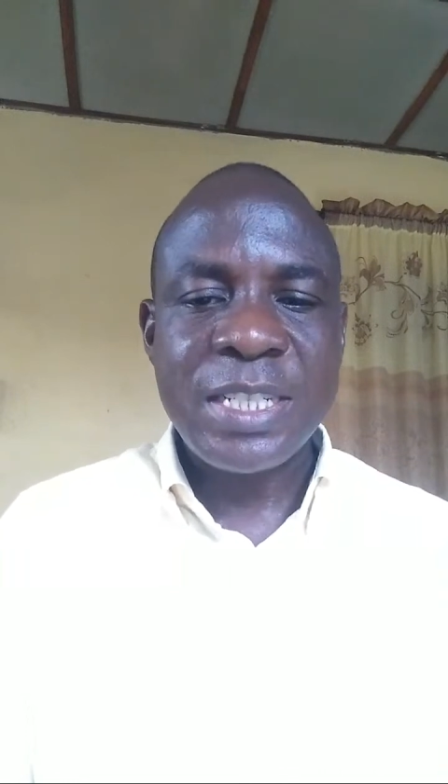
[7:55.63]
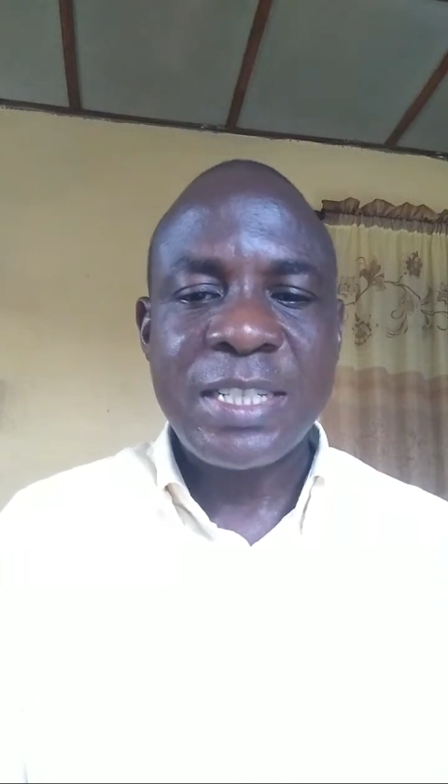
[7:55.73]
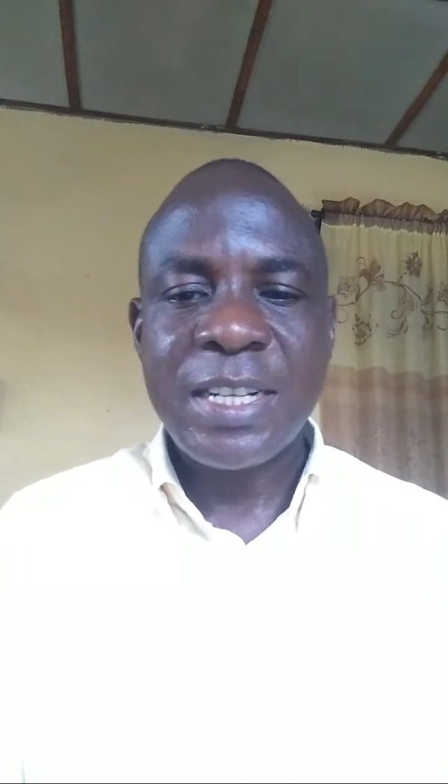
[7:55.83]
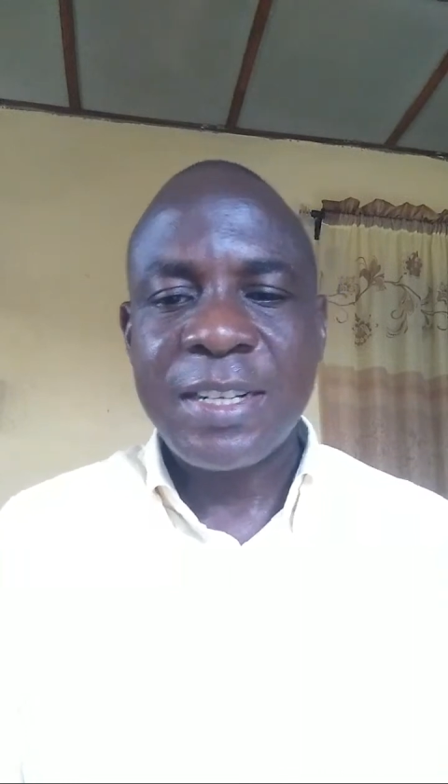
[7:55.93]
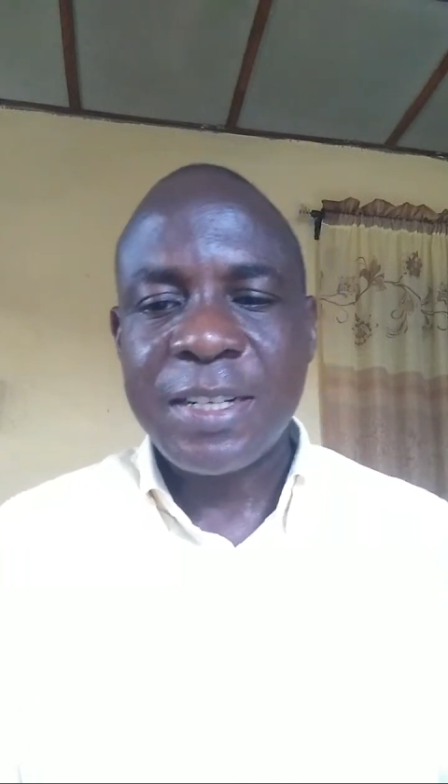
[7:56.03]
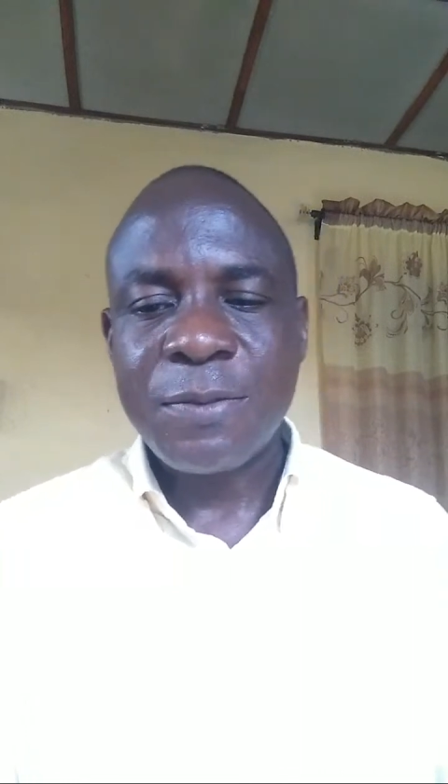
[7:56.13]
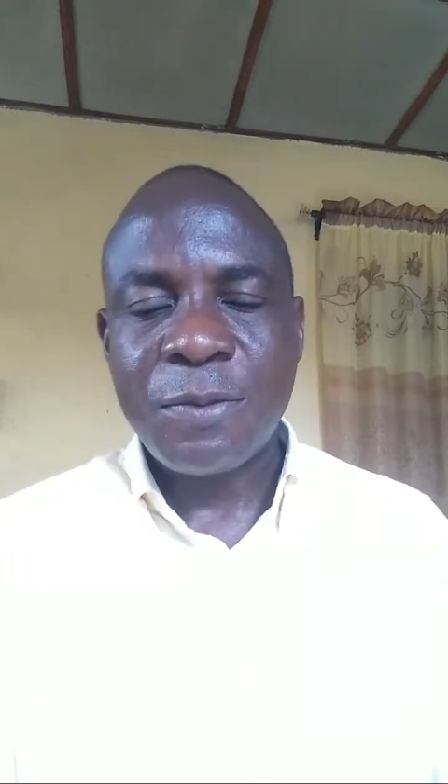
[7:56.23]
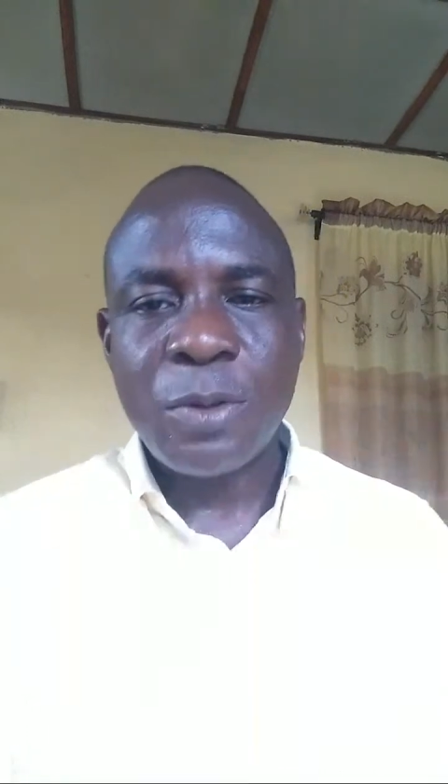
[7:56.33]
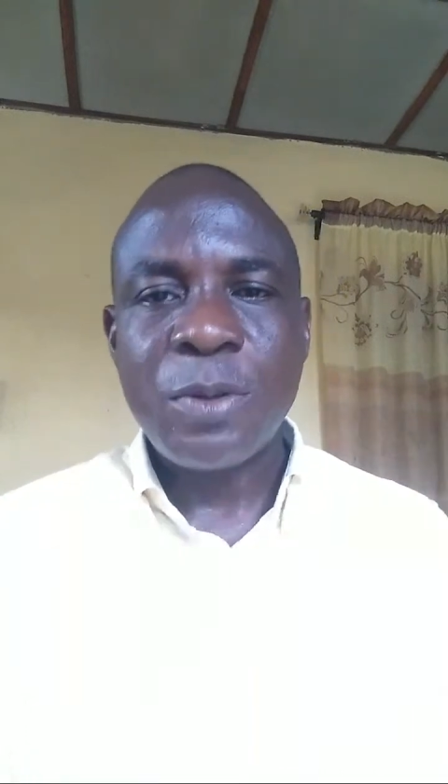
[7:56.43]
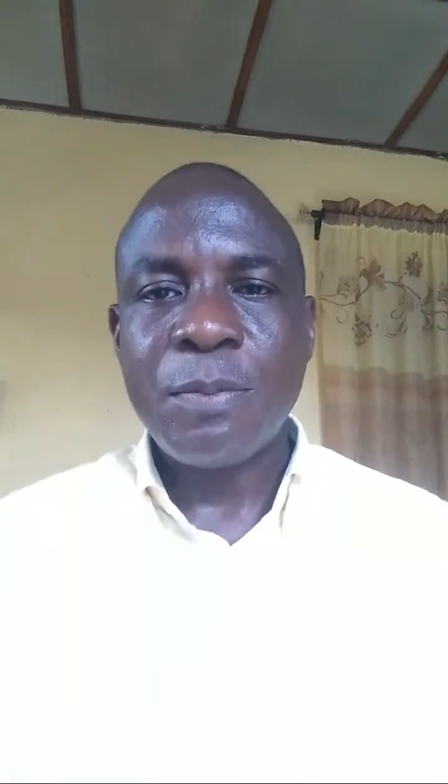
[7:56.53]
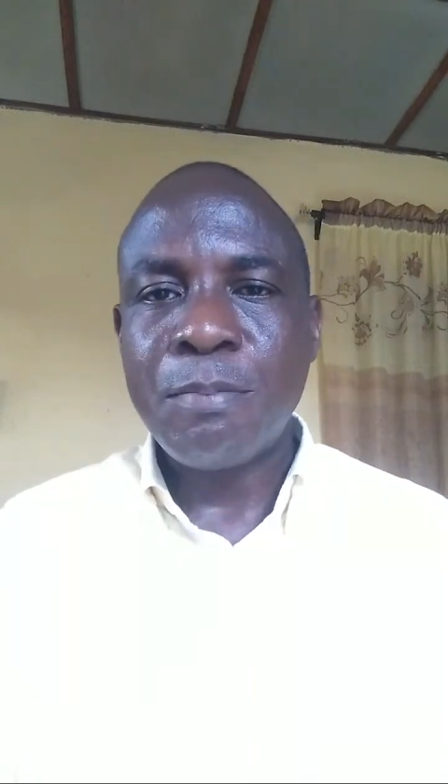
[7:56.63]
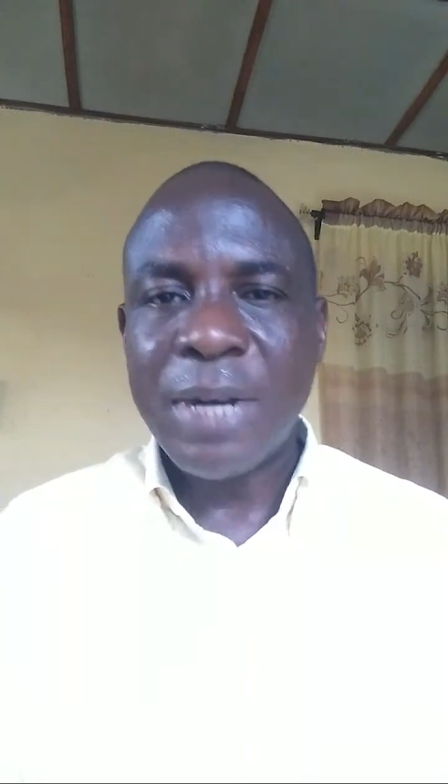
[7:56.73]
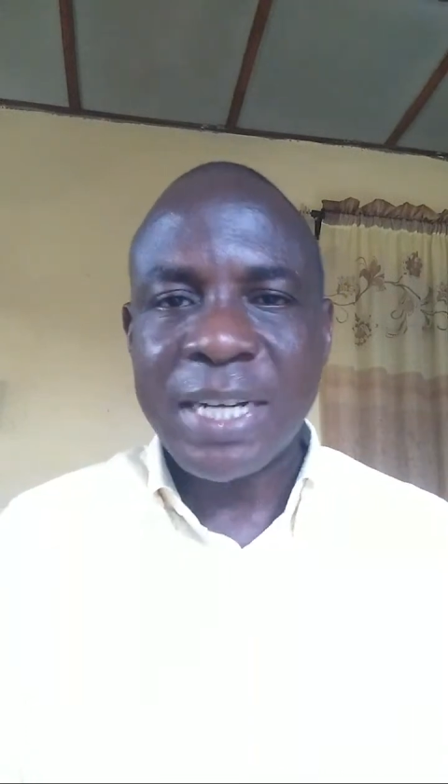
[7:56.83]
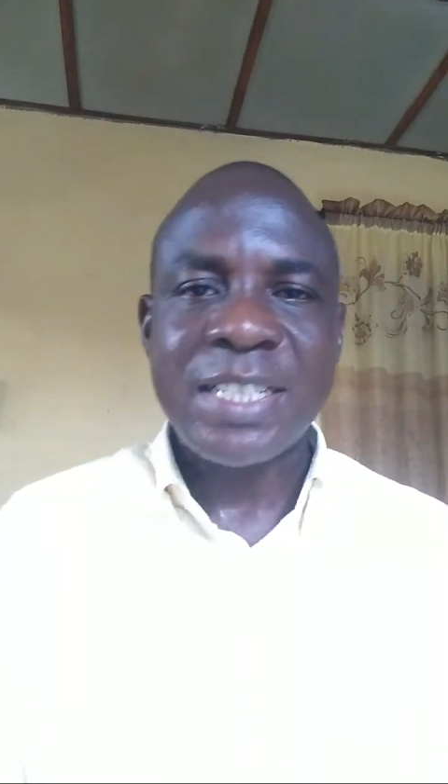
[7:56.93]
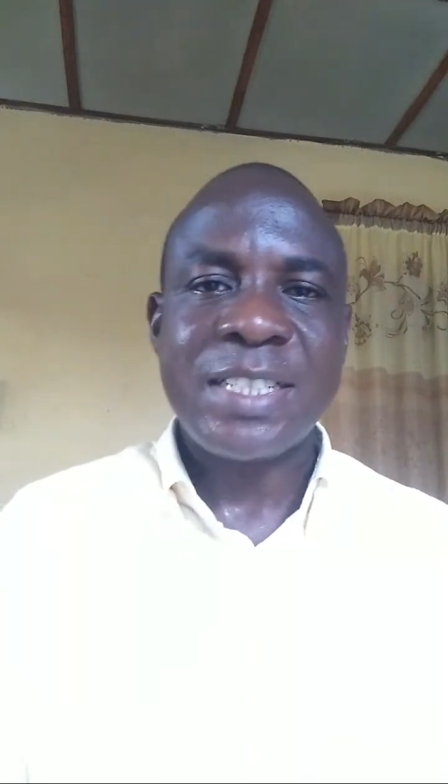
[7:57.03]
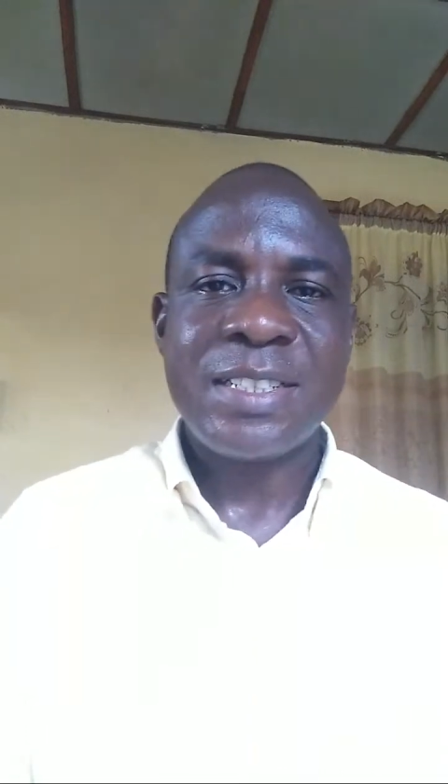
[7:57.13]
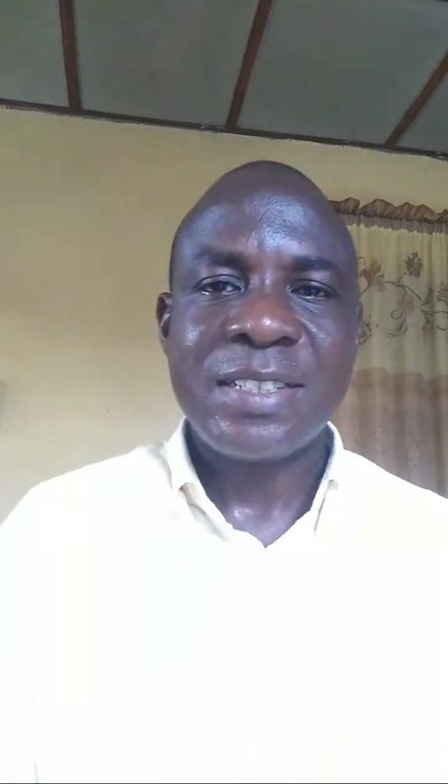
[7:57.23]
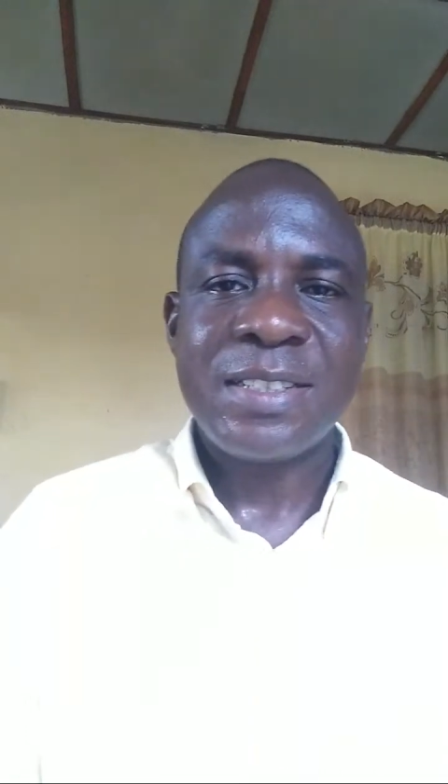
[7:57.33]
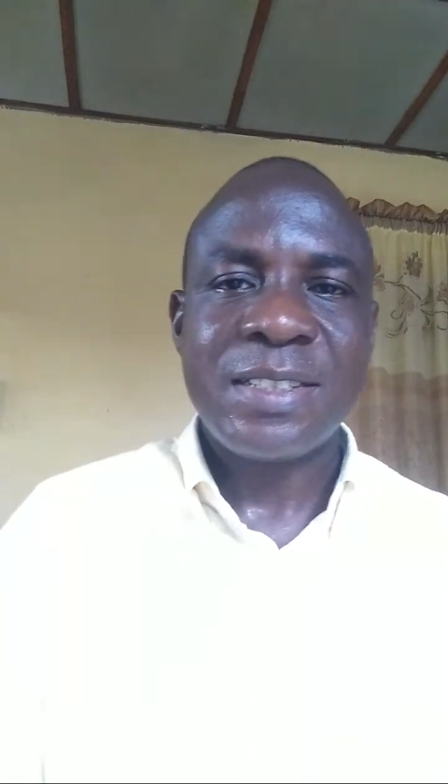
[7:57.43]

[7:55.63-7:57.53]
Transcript: internet for banking.